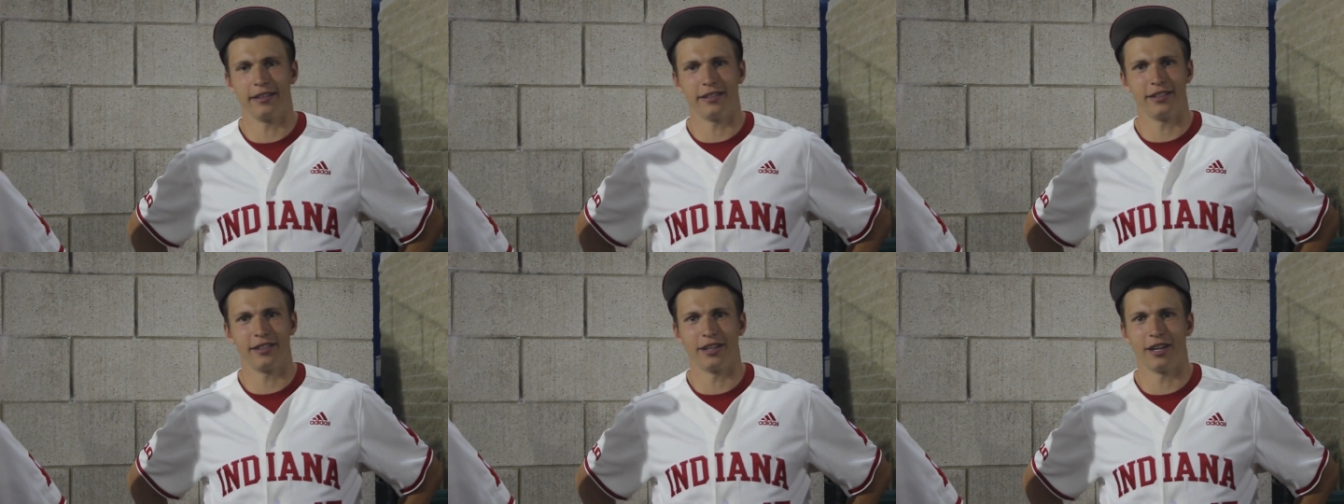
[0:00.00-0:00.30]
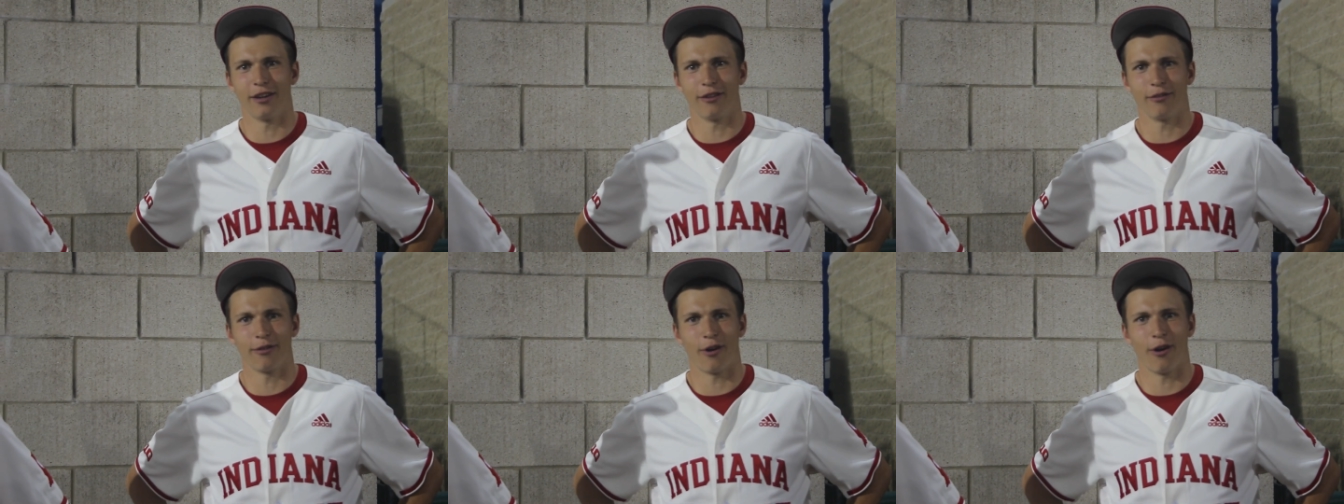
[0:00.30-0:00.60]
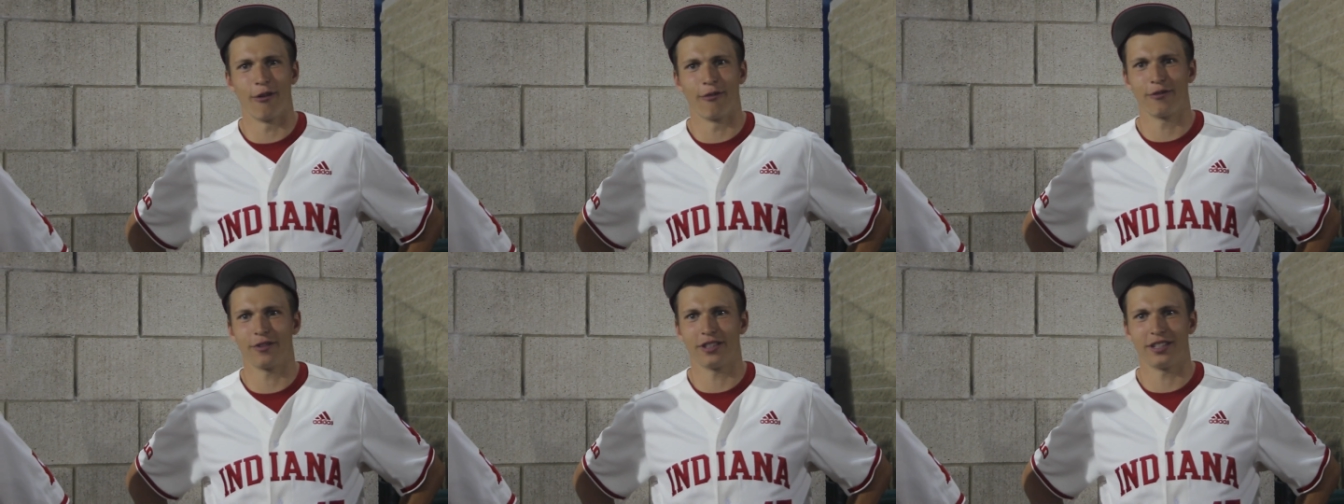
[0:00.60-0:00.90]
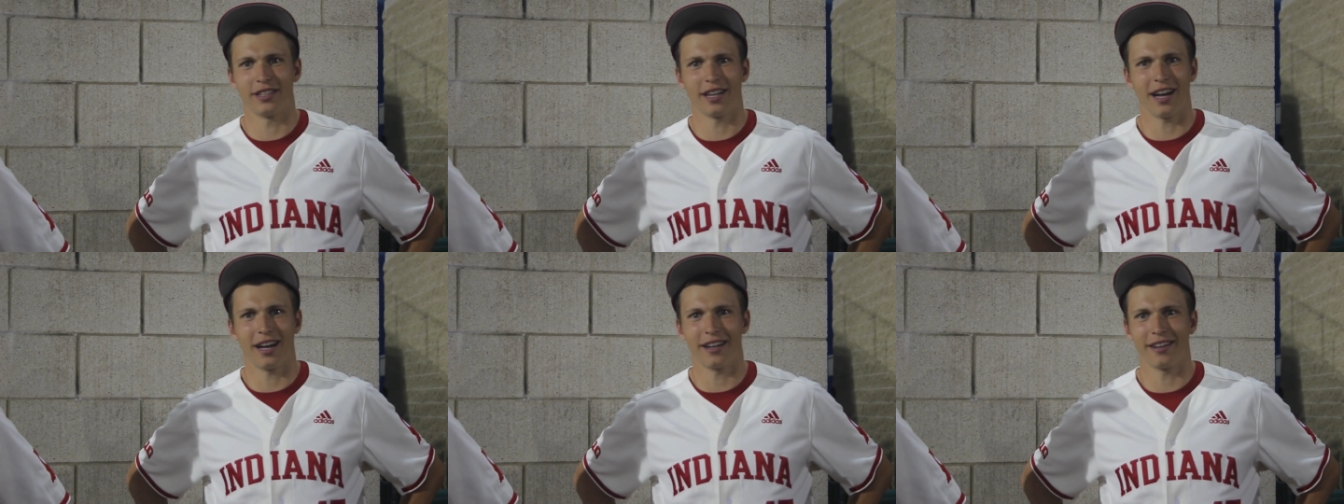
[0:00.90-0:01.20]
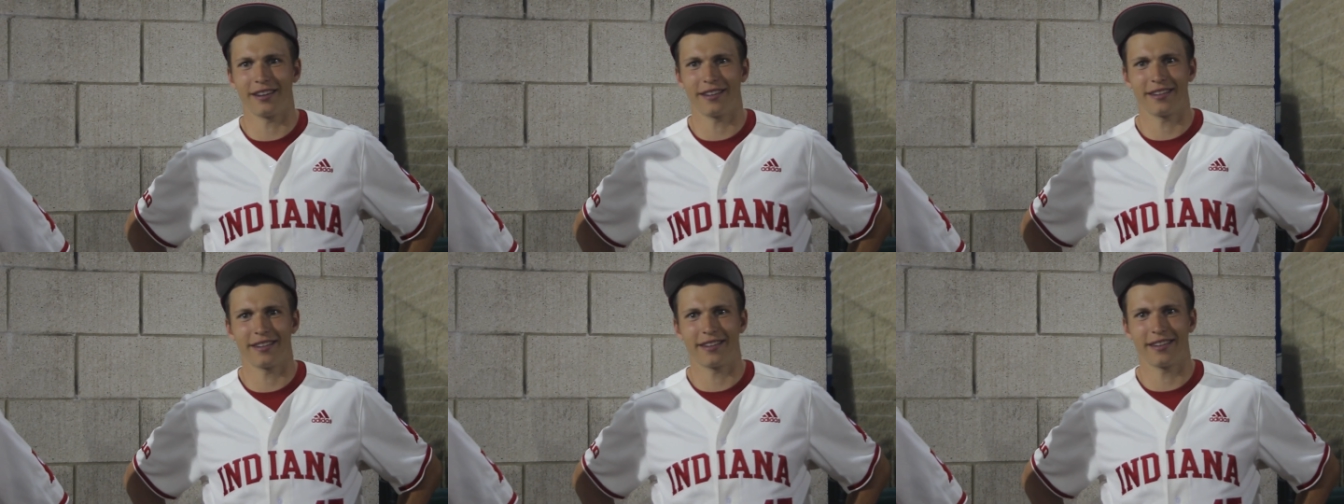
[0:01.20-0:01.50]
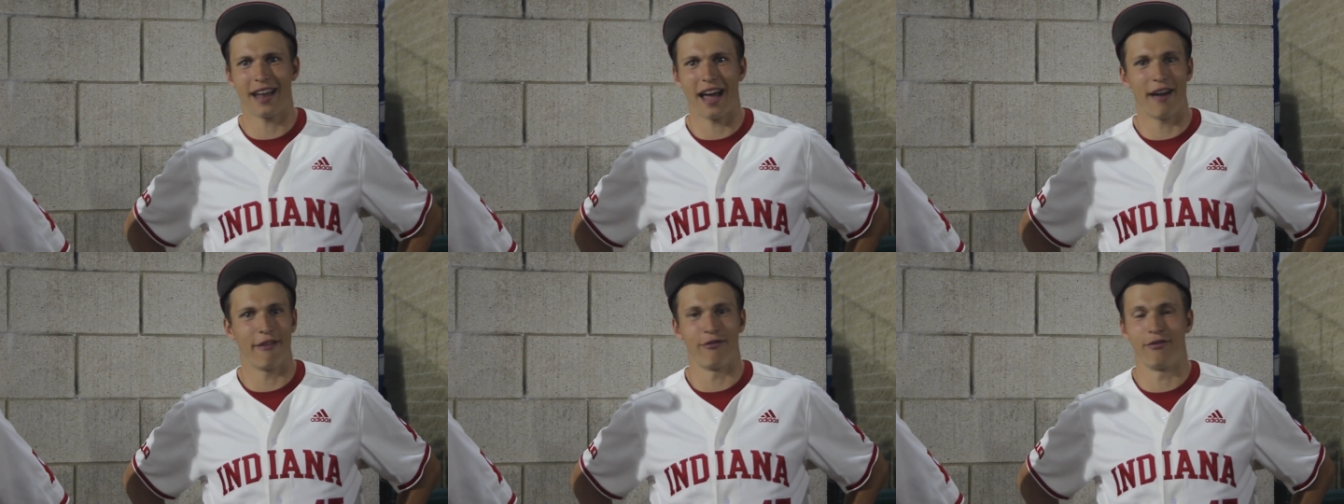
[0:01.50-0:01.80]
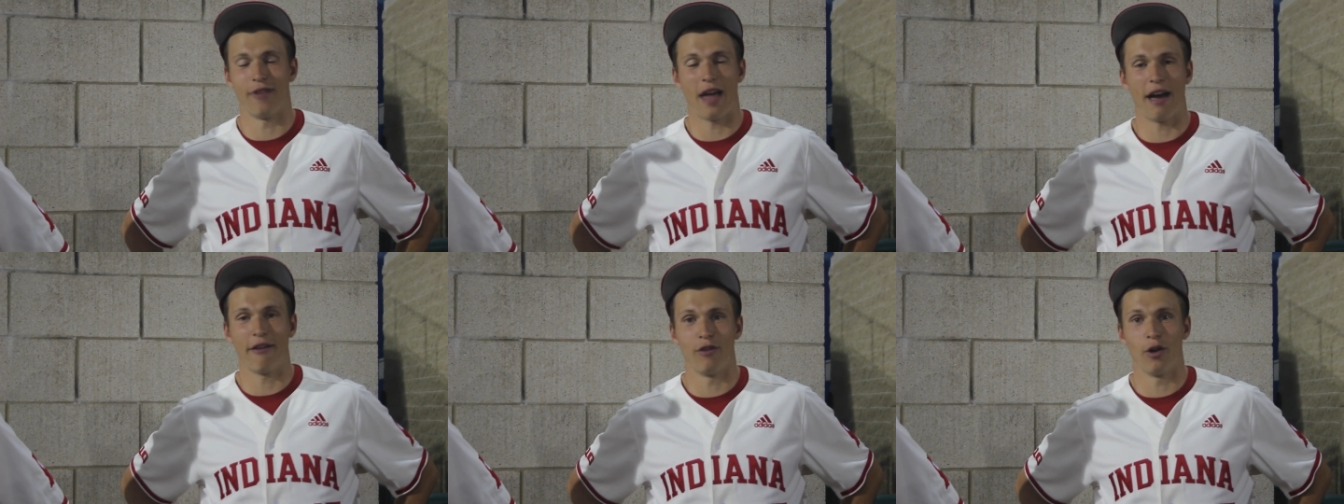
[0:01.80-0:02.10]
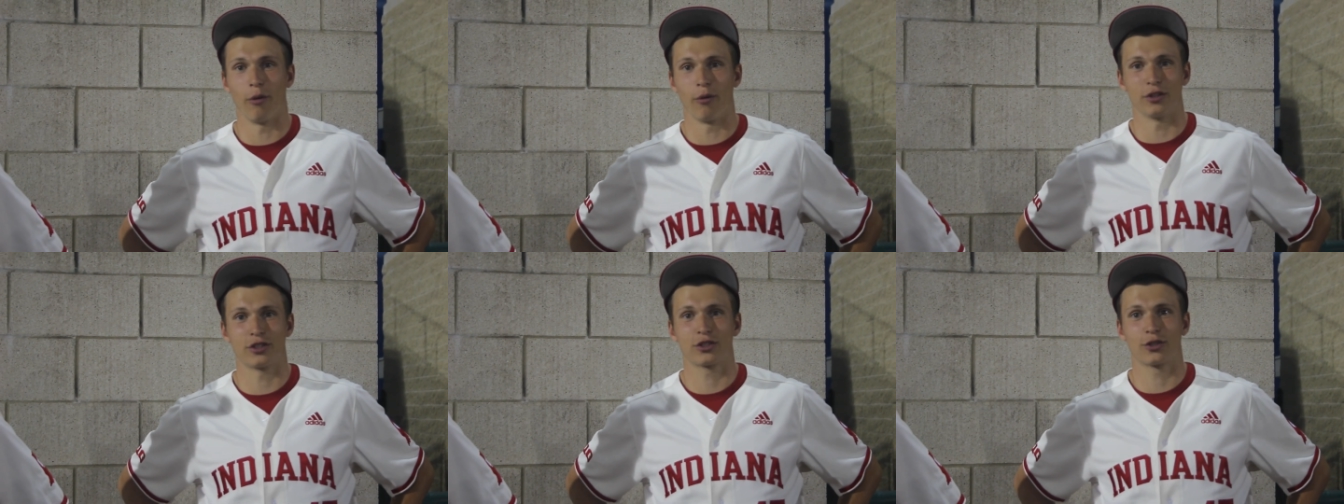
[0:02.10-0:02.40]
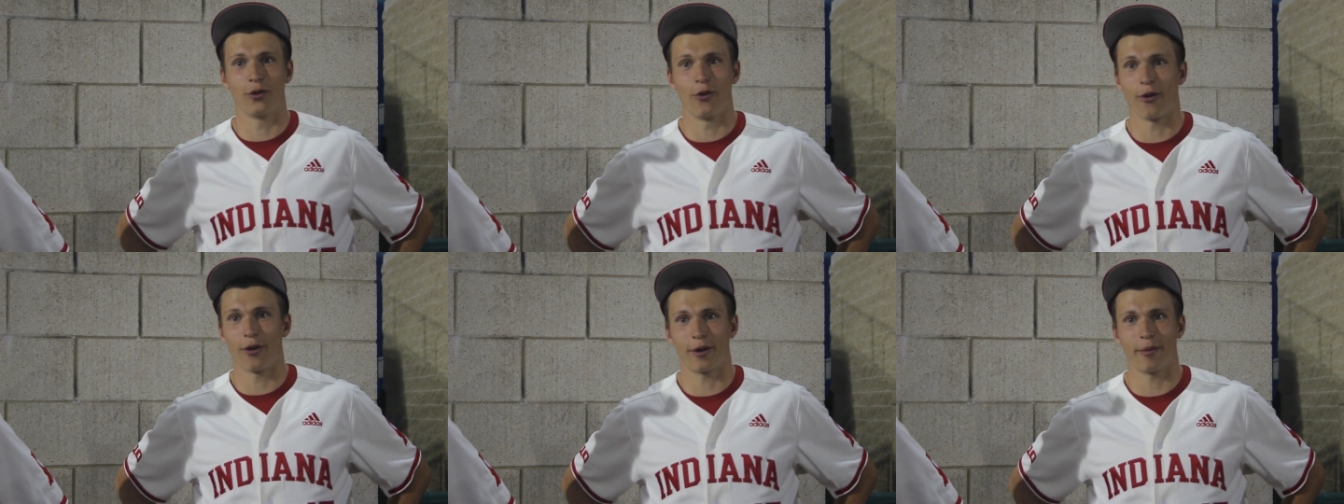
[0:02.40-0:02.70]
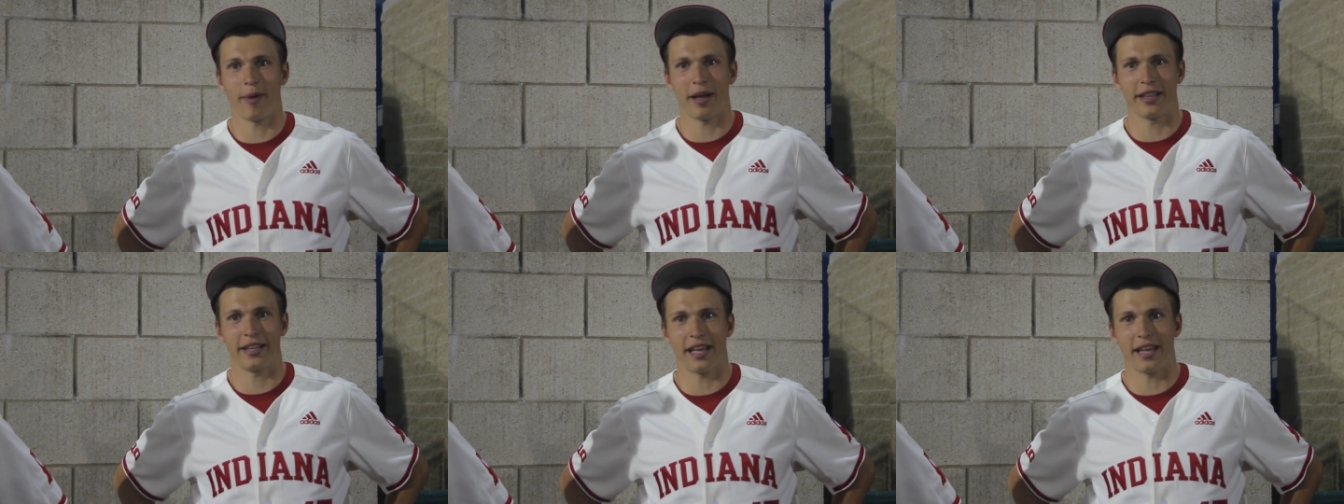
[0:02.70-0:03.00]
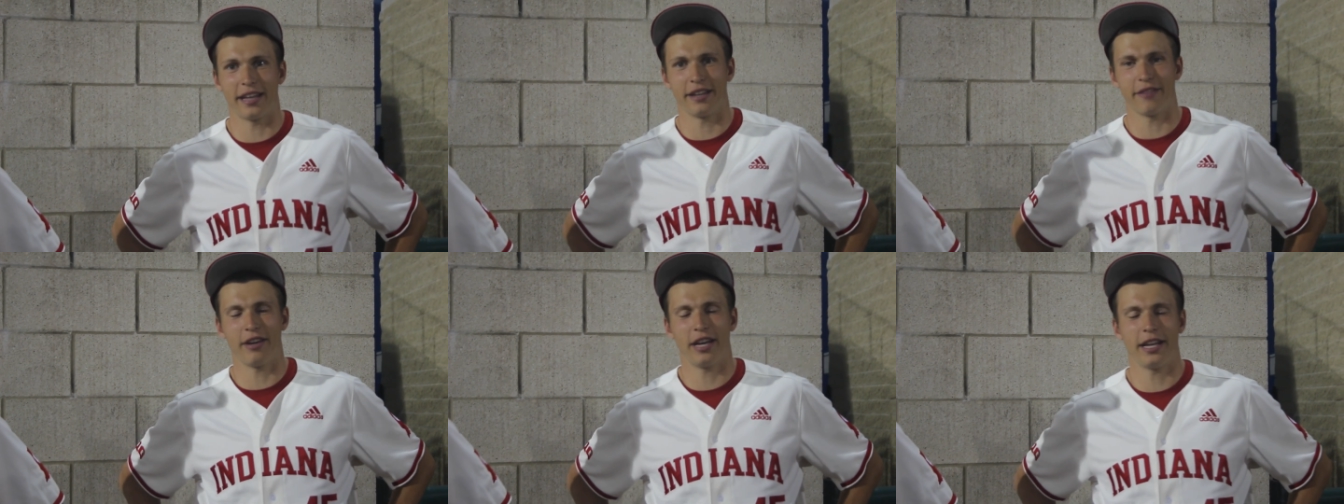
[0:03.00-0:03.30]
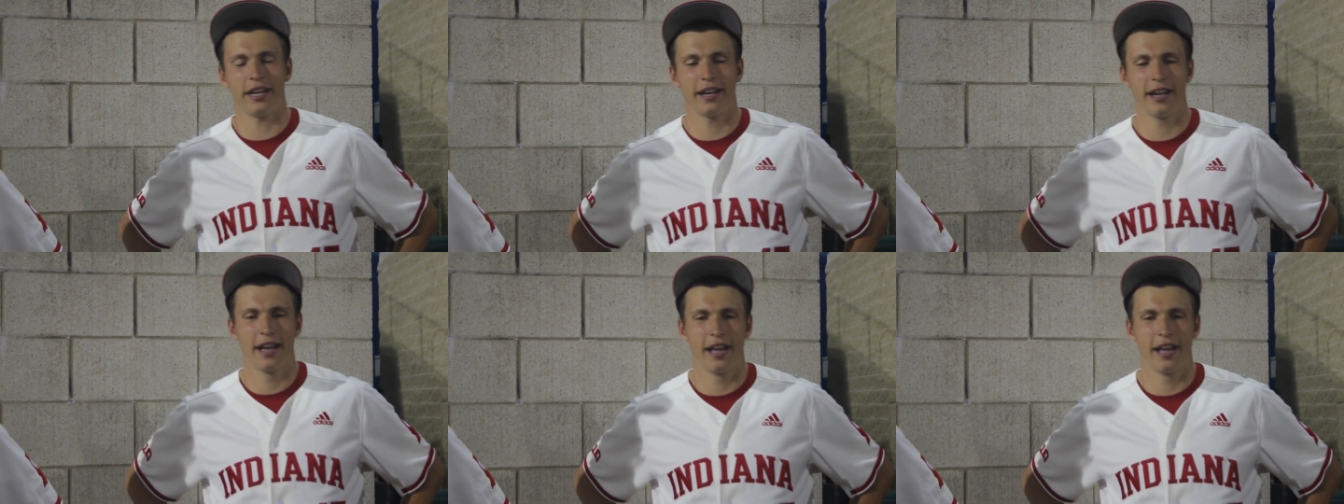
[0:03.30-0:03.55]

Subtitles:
you know, hopefully not have no one score by the end of it.